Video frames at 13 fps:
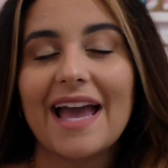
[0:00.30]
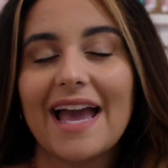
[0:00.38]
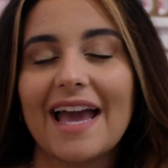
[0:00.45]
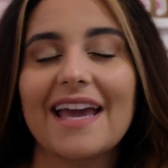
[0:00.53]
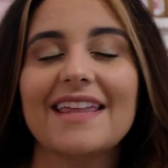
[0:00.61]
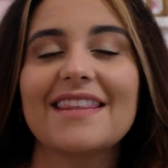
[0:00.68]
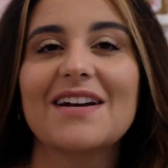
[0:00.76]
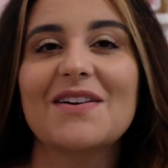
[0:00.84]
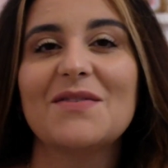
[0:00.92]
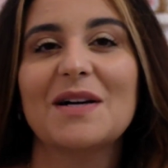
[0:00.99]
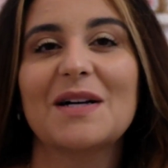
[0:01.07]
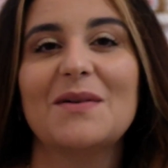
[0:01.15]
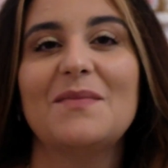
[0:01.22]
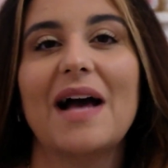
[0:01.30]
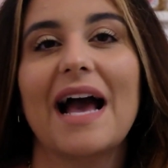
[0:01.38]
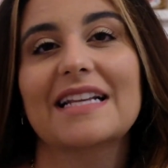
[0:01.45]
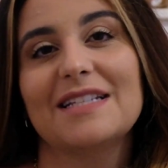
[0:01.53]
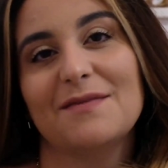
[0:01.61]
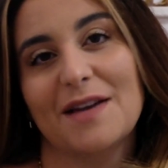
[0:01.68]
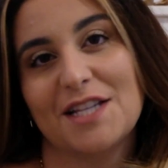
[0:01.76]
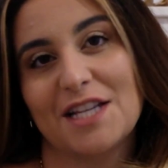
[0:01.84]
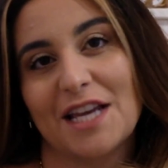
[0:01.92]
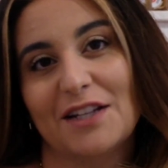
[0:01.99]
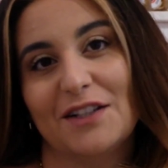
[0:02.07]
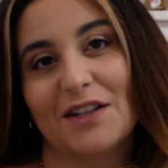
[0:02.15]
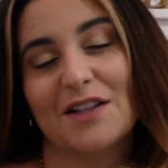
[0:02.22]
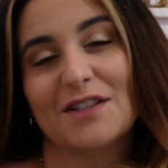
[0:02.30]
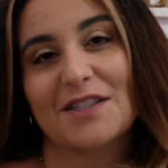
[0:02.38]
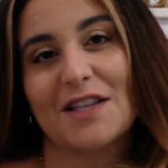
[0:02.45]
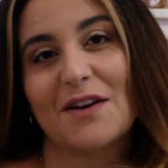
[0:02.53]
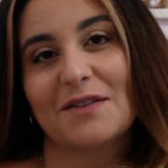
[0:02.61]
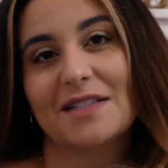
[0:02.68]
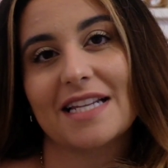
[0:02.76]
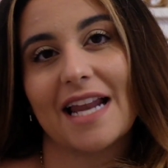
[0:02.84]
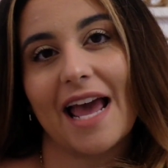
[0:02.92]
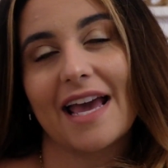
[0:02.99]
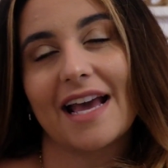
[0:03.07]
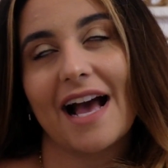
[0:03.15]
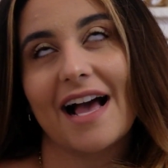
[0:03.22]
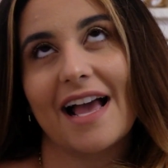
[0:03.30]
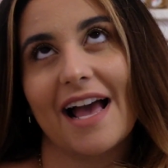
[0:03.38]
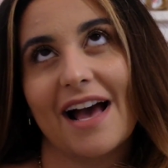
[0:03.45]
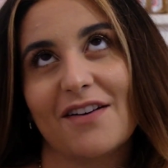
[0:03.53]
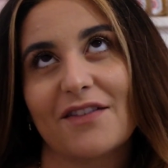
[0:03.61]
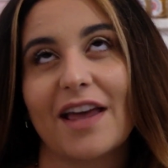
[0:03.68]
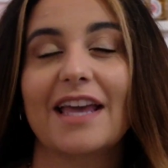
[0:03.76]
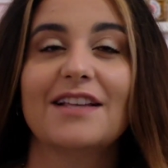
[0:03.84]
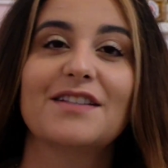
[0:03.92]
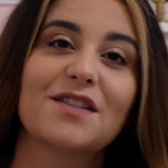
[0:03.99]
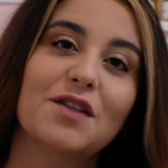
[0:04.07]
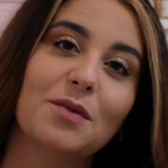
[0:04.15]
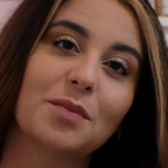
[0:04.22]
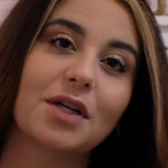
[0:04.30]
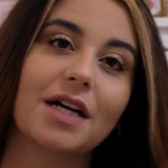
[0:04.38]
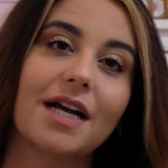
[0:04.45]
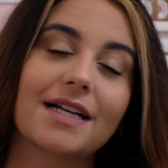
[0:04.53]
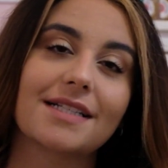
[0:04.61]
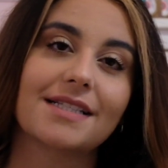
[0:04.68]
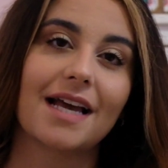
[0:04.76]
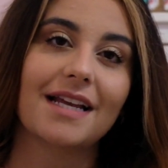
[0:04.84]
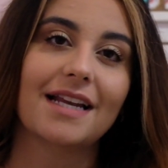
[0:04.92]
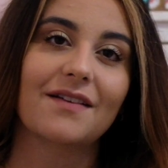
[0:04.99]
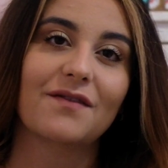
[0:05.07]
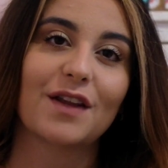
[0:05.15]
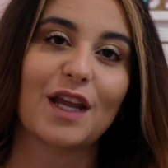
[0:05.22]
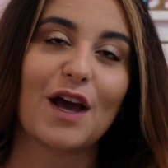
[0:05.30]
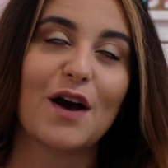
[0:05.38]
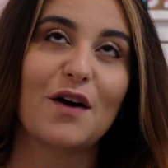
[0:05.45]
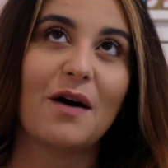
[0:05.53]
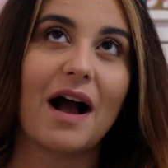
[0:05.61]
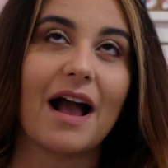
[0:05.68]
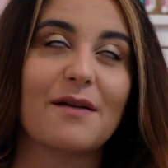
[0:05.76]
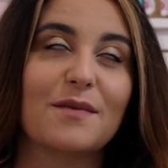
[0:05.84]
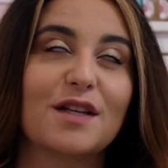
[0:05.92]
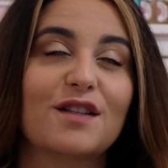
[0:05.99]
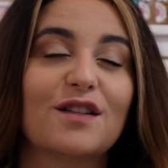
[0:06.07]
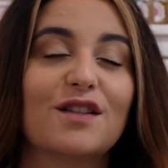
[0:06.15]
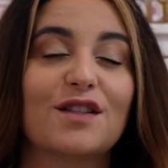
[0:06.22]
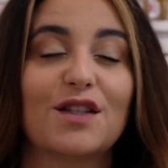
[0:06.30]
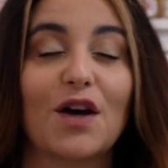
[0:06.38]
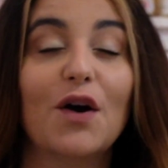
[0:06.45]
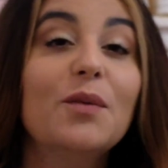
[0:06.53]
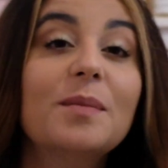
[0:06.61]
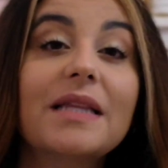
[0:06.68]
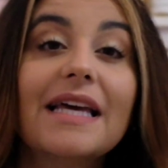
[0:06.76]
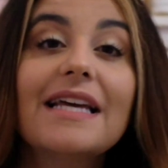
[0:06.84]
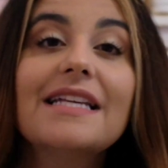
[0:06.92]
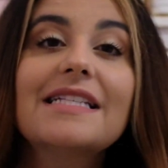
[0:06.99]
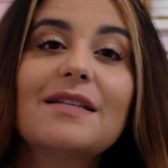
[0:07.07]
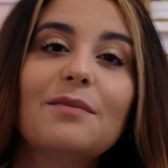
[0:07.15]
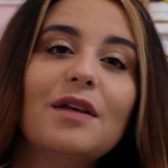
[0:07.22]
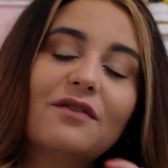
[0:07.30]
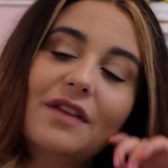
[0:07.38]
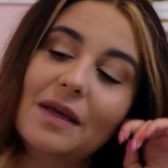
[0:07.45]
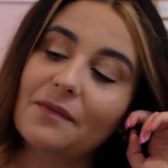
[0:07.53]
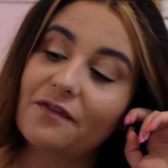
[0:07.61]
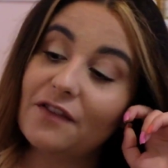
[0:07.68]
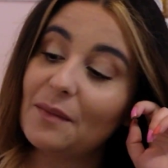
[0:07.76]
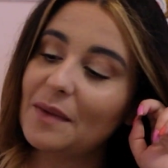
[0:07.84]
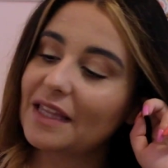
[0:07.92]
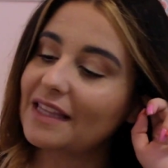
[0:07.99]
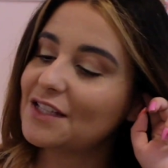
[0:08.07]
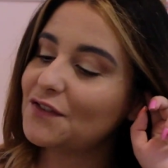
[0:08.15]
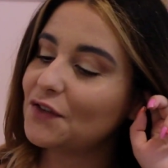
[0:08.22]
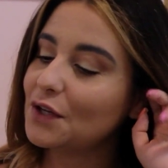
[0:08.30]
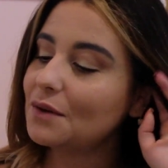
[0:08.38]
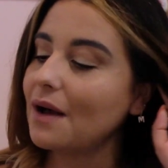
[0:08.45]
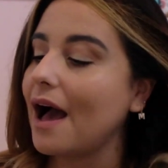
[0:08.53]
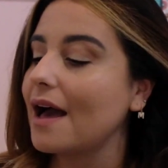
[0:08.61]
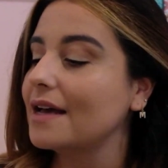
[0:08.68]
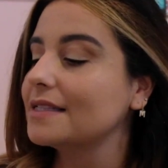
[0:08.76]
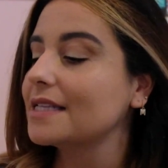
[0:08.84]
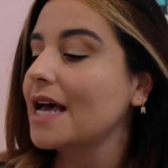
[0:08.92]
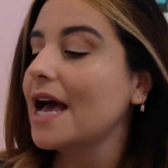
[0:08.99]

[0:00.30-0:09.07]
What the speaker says: Hey there, welcome back to my channel. So today I have a super exciting video. I'm so pleased to be filming this for you guys.